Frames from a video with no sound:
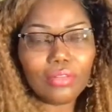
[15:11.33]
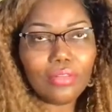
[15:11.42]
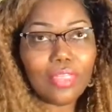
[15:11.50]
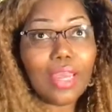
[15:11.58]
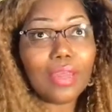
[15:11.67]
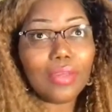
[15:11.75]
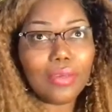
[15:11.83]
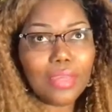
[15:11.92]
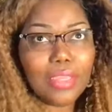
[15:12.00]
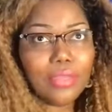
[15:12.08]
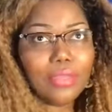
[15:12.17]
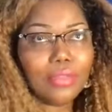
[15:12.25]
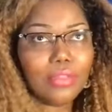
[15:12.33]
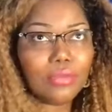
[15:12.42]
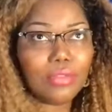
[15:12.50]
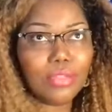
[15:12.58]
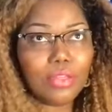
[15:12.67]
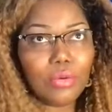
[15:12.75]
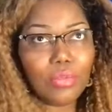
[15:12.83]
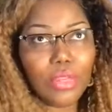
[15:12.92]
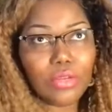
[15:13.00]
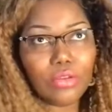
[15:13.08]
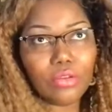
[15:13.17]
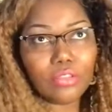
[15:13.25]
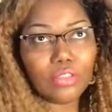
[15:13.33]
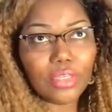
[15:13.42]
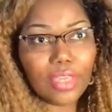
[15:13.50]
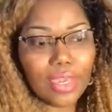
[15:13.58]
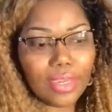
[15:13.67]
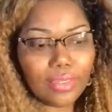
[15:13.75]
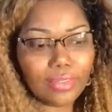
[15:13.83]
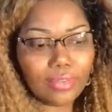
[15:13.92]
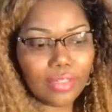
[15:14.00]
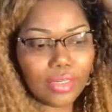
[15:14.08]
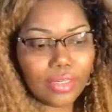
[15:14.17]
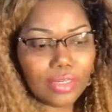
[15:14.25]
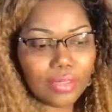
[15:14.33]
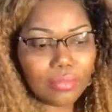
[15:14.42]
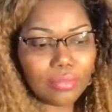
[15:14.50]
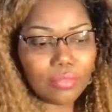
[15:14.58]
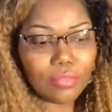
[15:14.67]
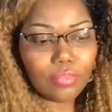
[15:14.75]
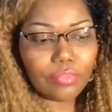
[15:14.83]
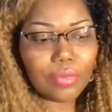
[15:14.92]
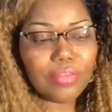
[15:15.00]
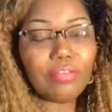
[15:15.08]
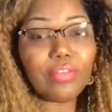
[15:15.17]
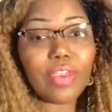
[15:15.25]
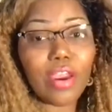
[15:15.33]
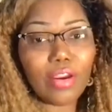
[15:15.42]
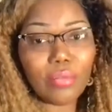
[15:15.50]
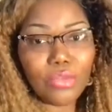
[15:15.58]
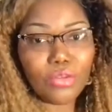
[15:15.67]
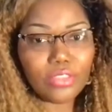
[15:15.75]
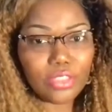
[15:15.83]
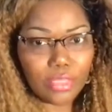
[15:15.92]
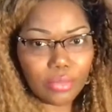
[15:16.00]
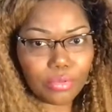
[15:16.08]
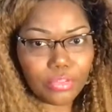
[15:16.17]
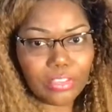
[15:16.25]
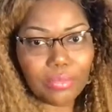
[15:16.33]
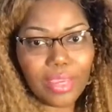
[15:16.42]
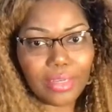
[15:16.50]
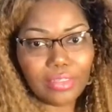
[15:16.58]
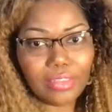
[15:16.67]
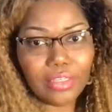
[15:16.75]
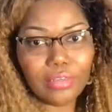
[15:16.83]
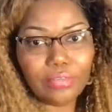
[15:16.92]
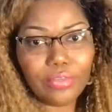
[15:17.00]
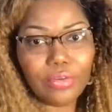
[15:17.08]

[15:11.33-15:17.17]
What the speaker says: Yeah, I mean, when you look at from the VR music perspective,